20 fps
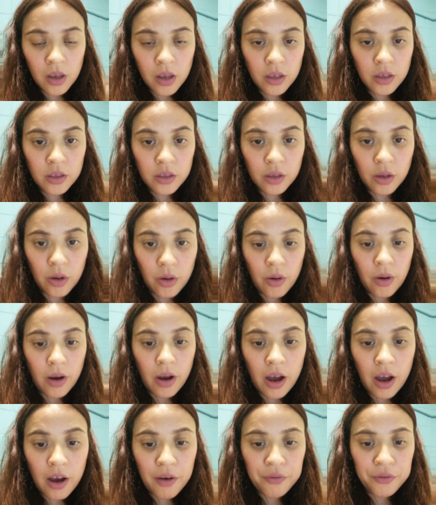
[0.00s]
So
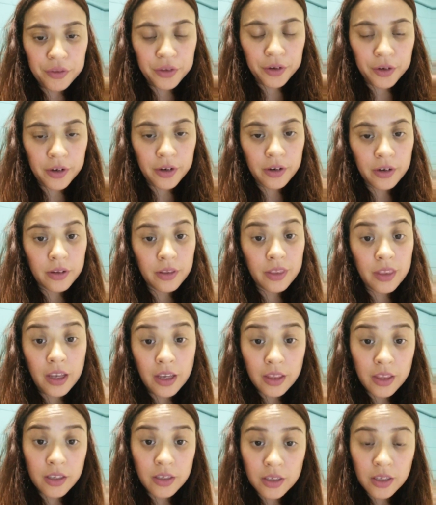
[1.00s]
after they
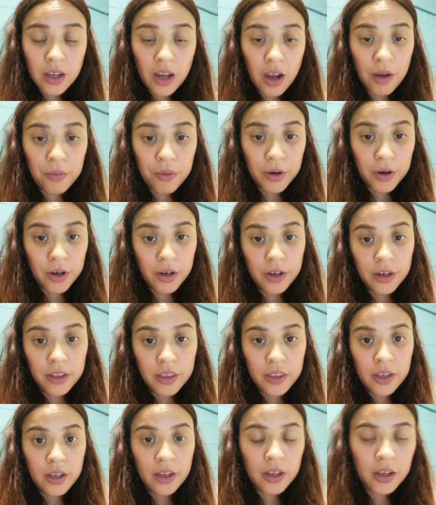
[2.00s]
discover
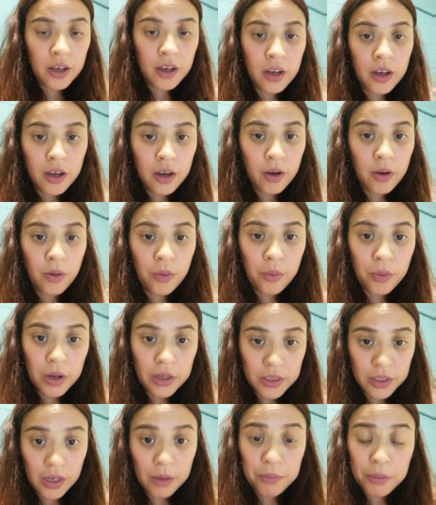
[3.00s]
the
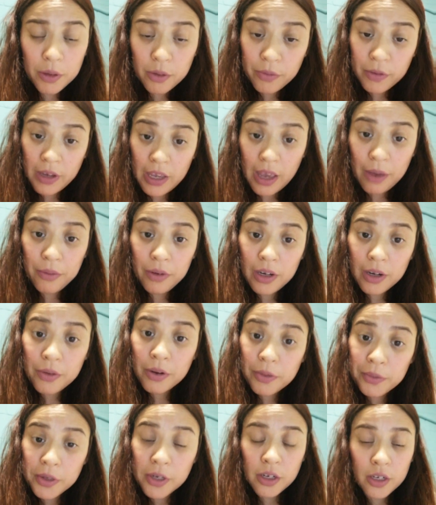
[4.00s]
what type of
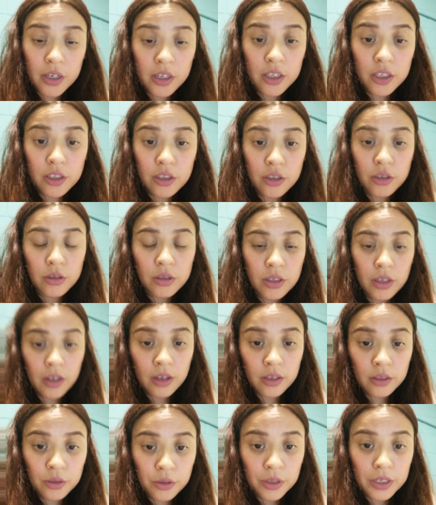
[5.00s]
vocabulary we are gonna use
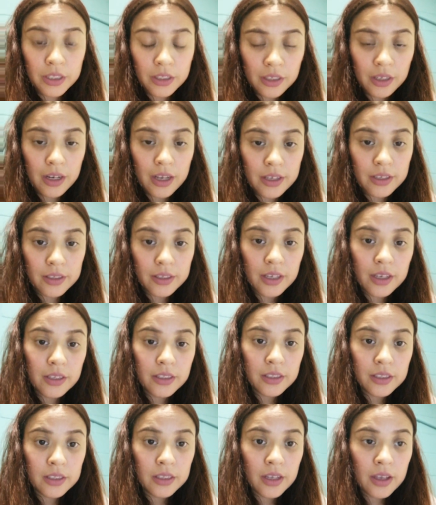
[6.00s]
during the
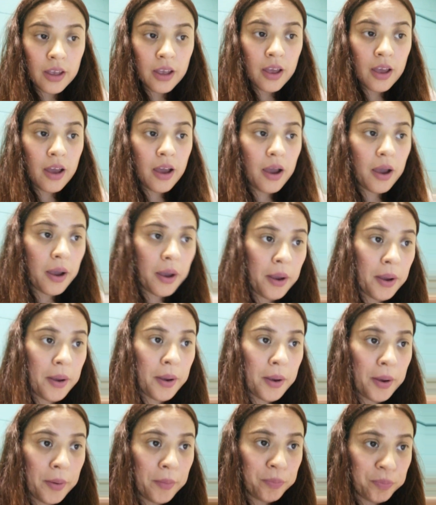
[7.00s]
lessons,
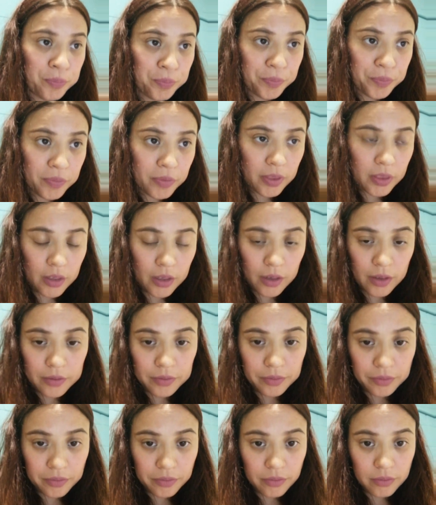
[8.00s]
um,
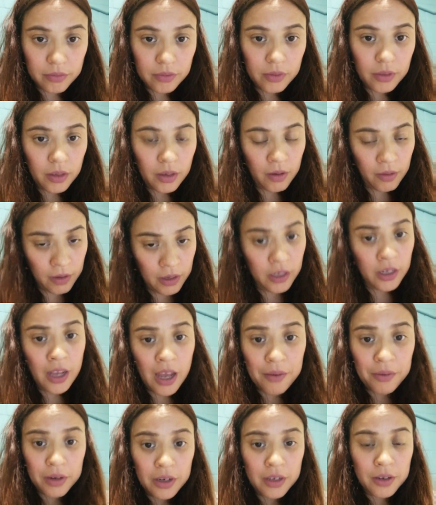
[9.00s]
and
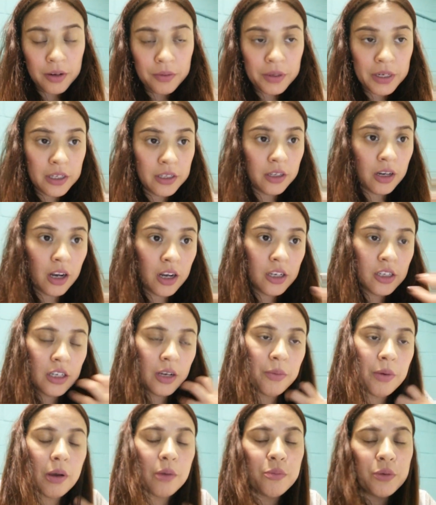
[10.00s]
have a little bit of knowledge
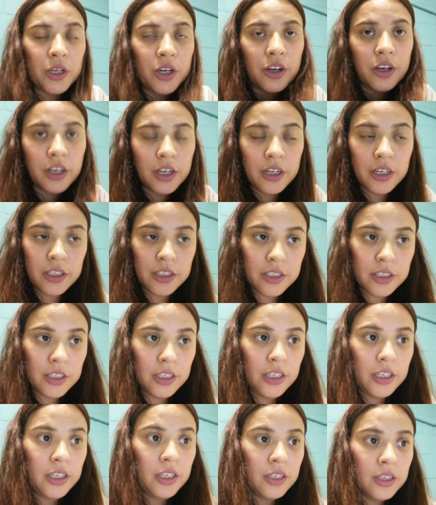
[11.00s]
about what we are gonna
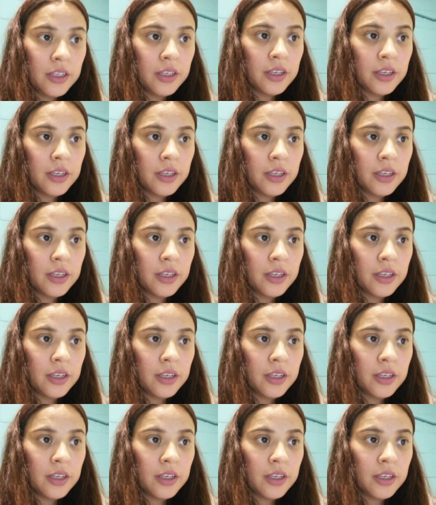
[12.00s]
see,